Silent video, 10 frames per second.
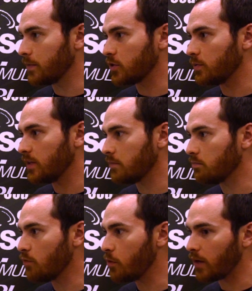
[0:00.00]
between
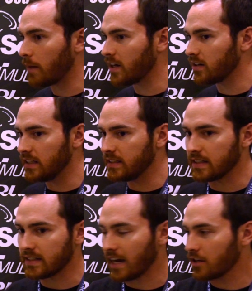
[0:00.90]
primarily
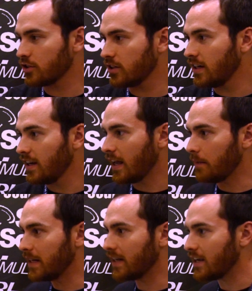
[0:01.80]
detection
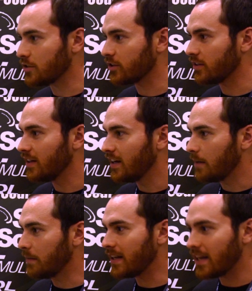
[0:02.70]
and mitigation.
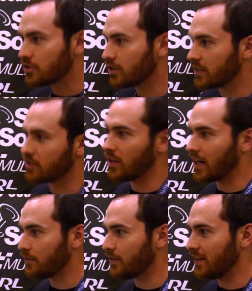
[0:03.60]
Okay. Mitigation gets a
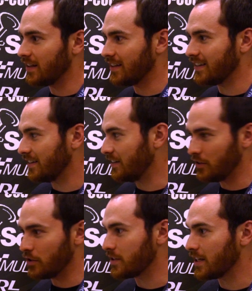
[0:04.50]
lot of the
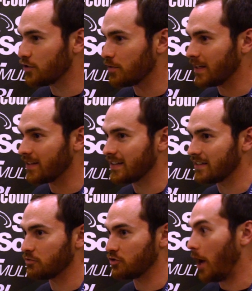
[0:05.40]
you know attention because
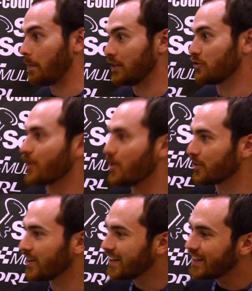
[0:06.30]
it's stopping a
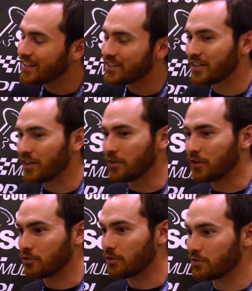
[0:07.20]
drone. Right. So
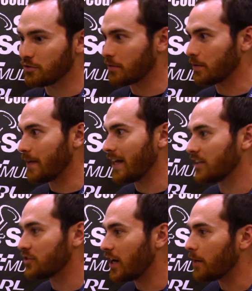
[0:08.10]
you know, drone's doing something bad,
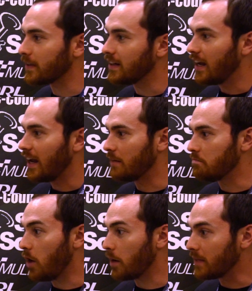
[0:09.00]
let's stop it.
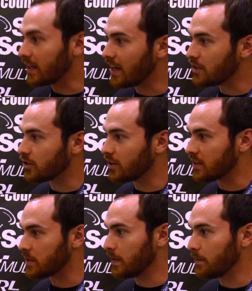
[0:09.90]
And on mitigation,
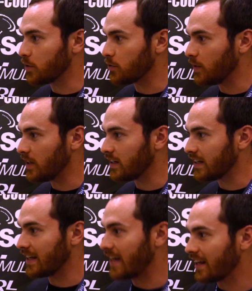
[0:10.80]
it's split
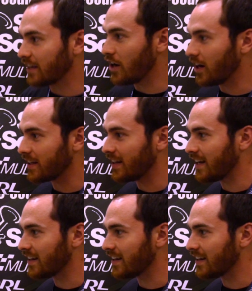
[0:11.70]
between kinetic, non-kinetic.